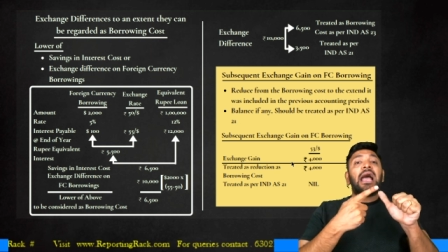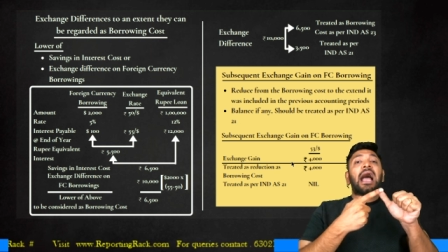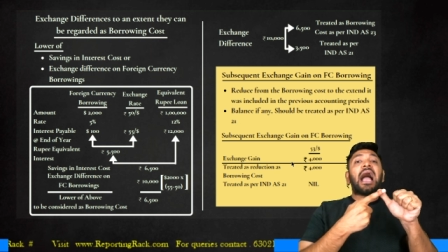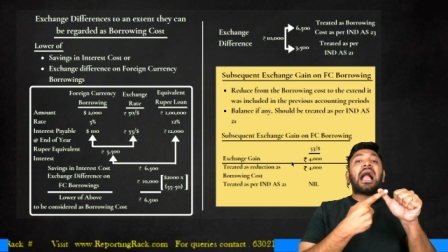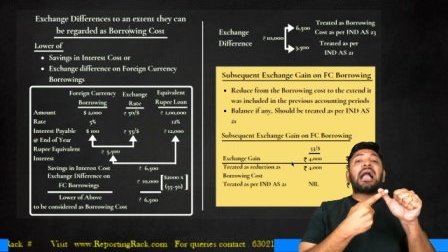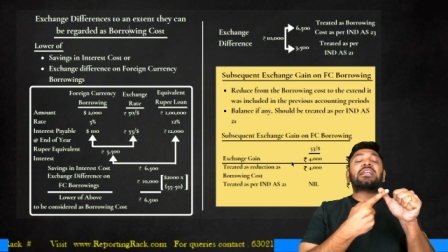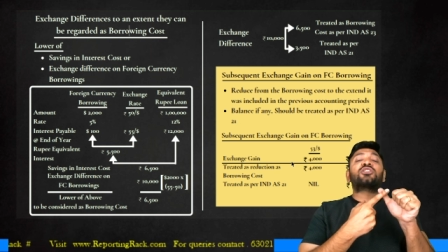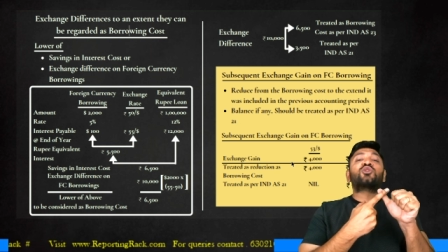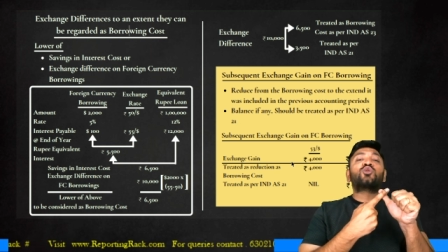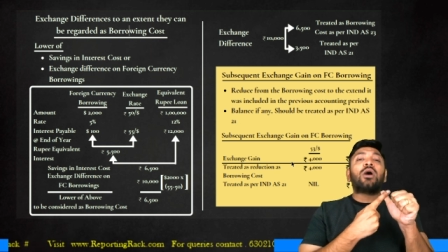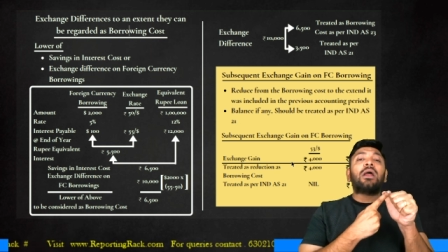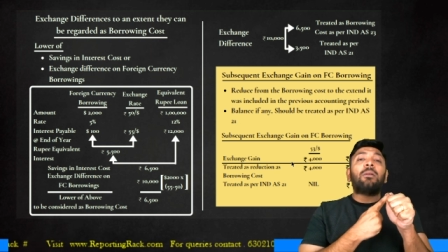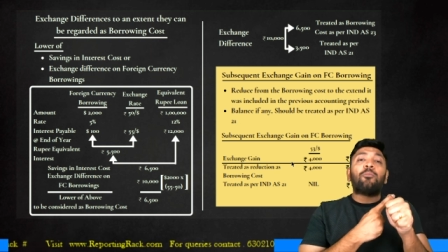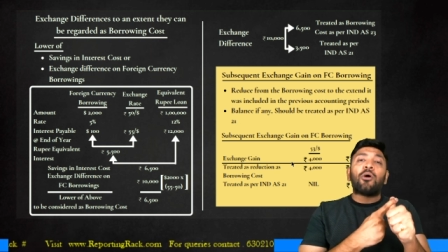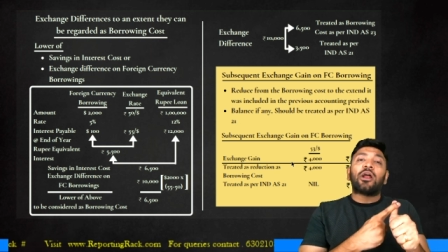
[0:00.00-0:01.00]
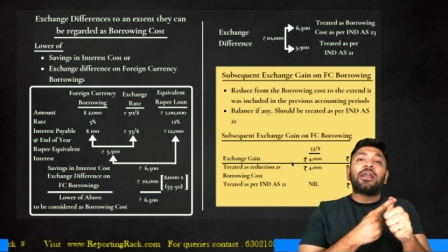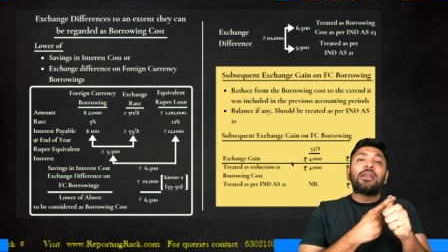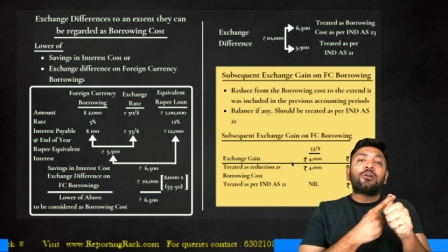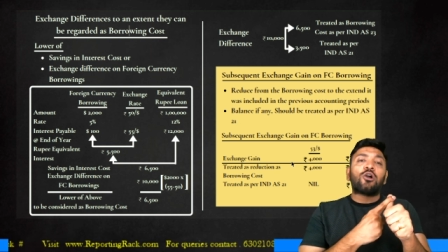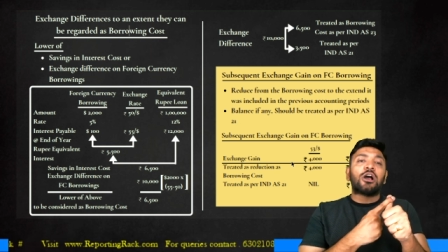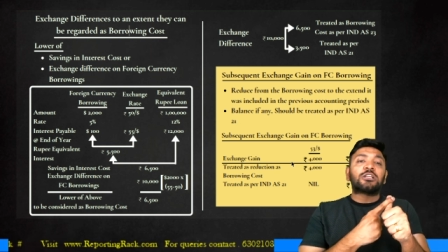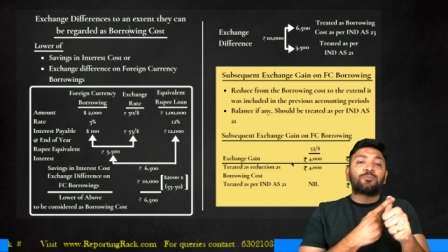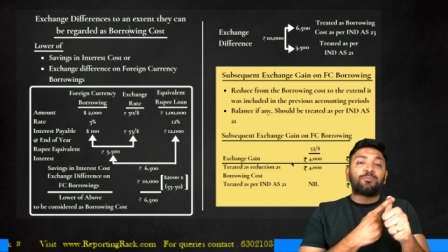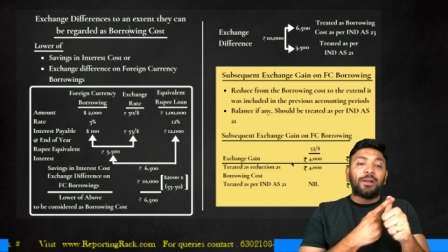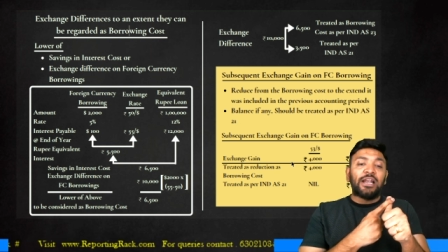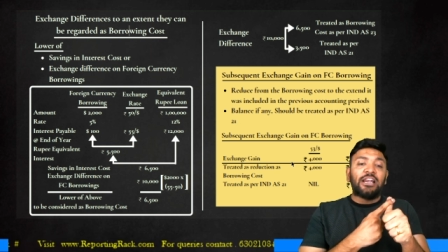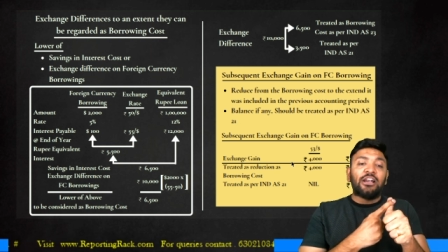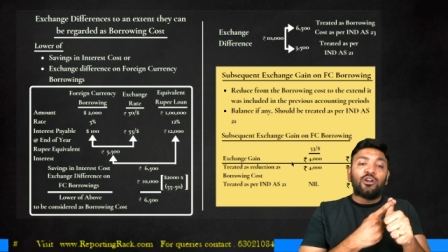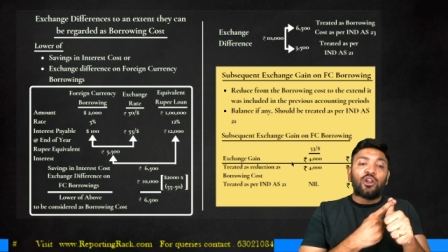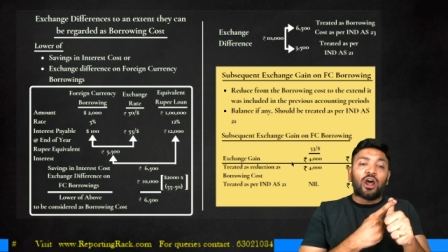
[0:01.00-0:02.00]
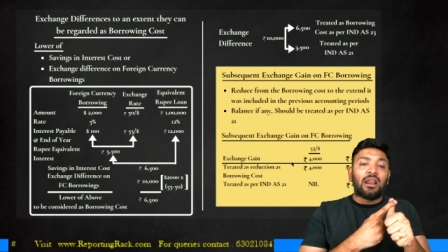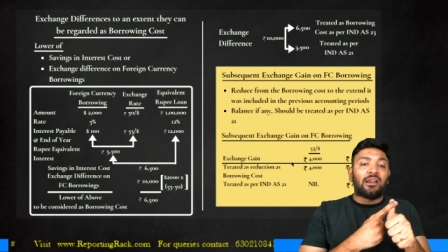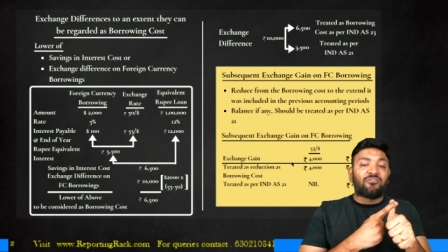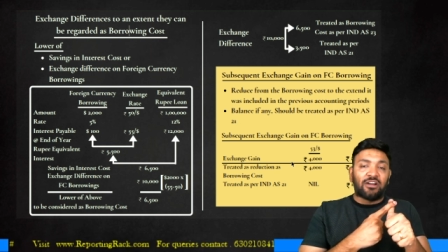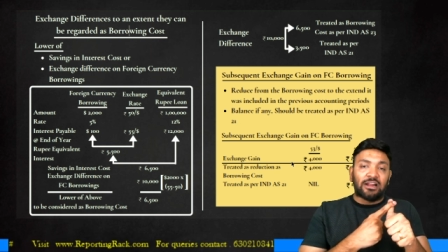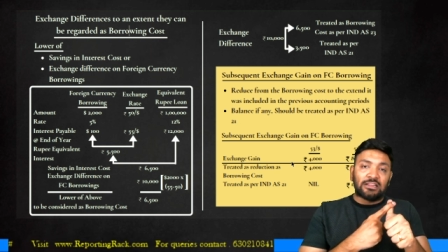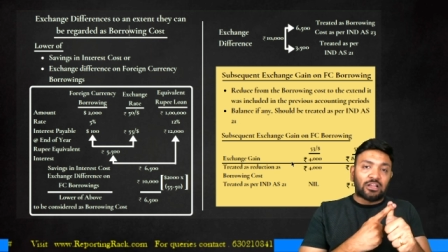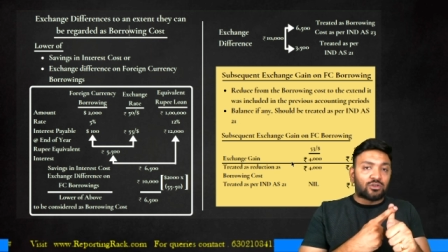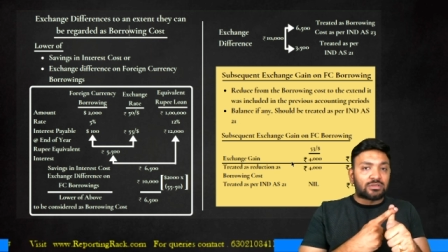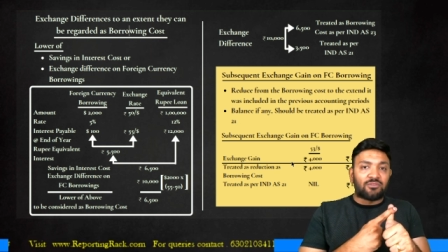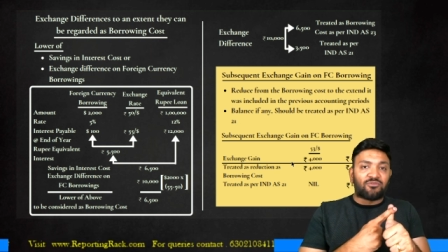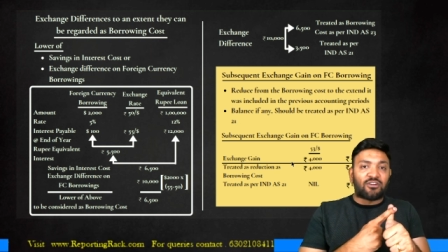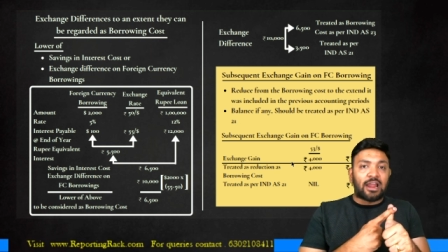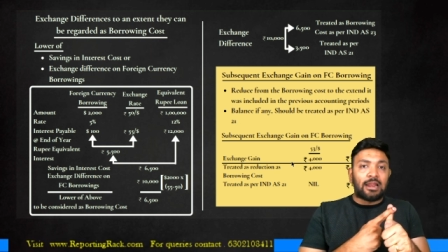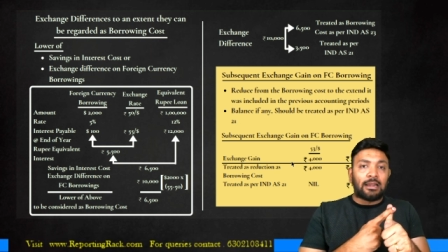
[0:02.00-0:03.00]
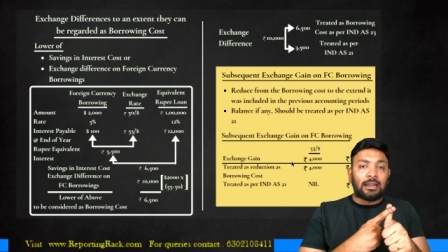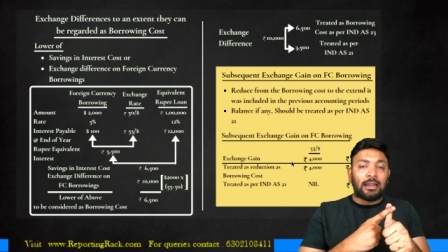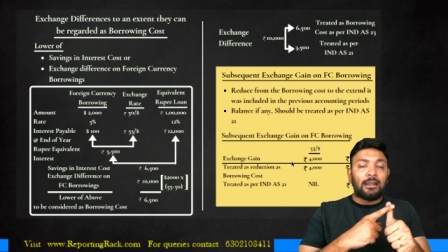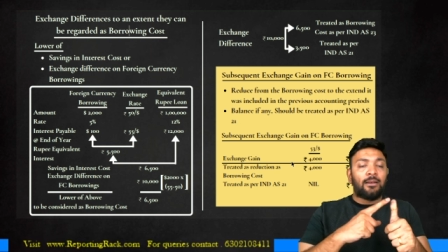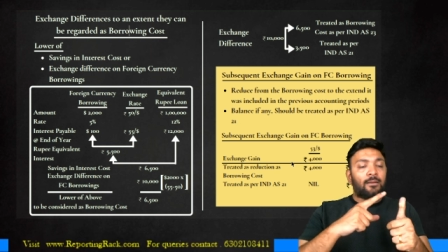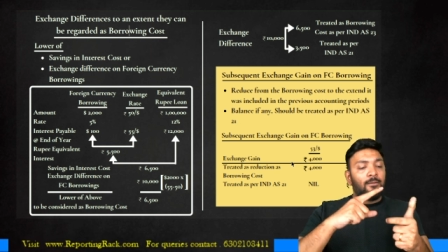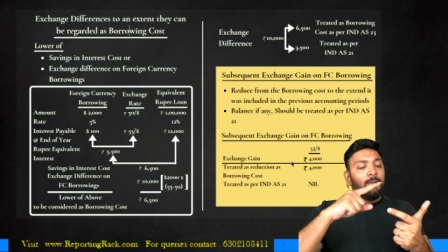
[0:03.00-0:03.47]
actual borrowing cost paid in dollar 5,500